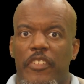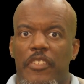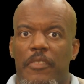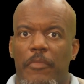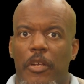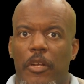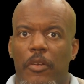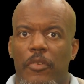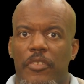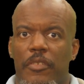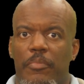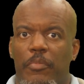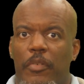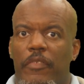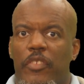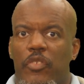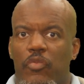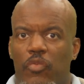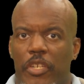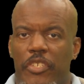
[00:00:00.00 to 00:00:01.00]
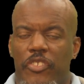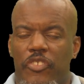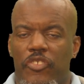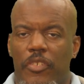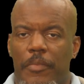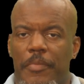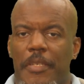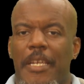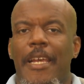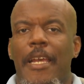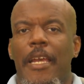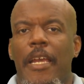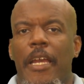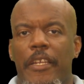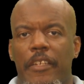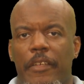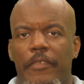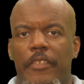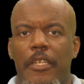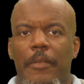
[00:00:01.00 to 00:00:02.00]
marriages, previous relationships, and
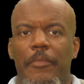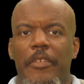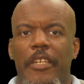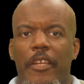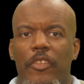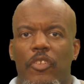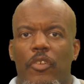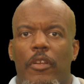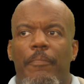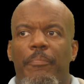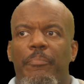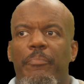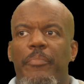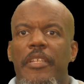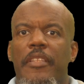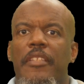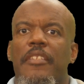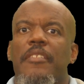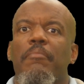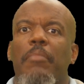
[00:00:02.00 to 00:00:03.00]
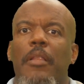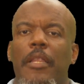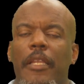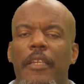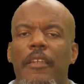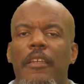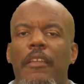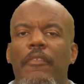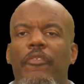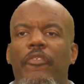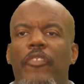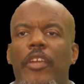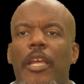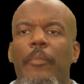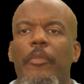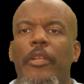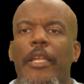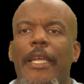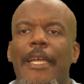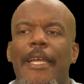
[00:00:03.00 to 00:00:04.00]
you have to come together and be this blended
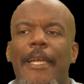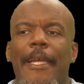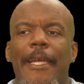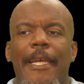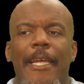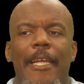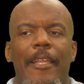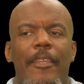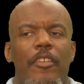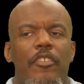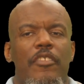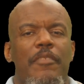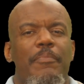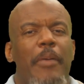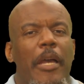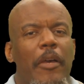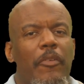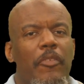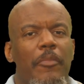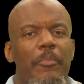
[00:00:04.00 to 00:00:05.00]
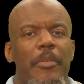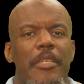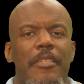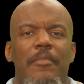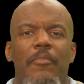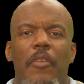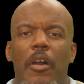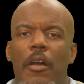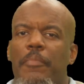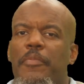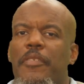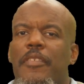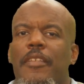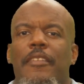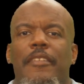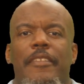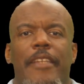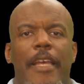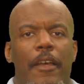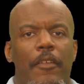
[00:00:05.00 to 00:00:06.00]
family. There's bound to be some ups
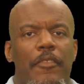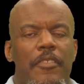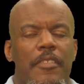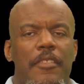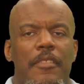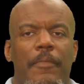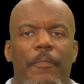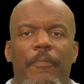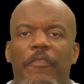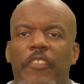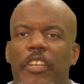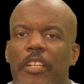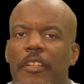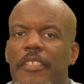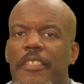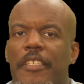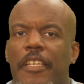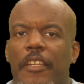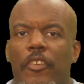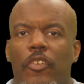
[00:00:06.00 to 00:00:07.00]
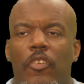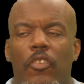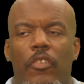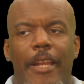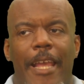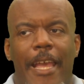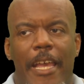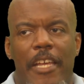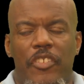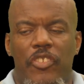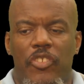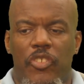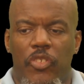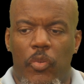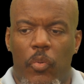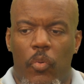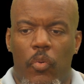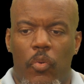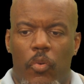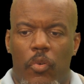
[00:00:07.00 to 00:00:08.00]
and downs and some feelings getting hurt as
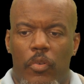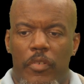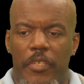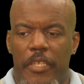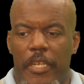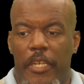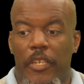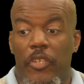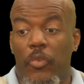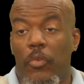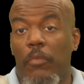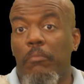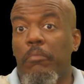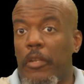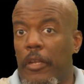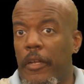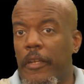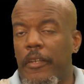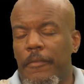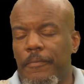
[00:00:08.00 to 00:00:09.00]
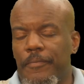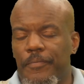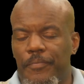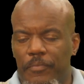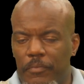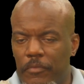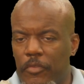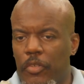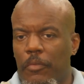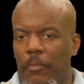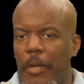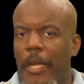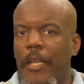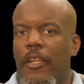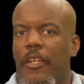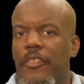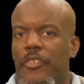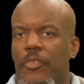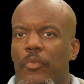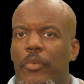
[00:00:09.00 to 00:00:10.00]
your blood, your
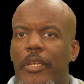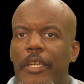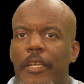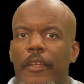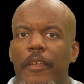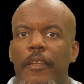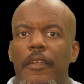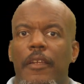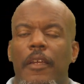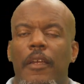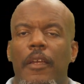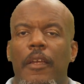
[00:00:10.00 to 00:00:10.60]
biological kid,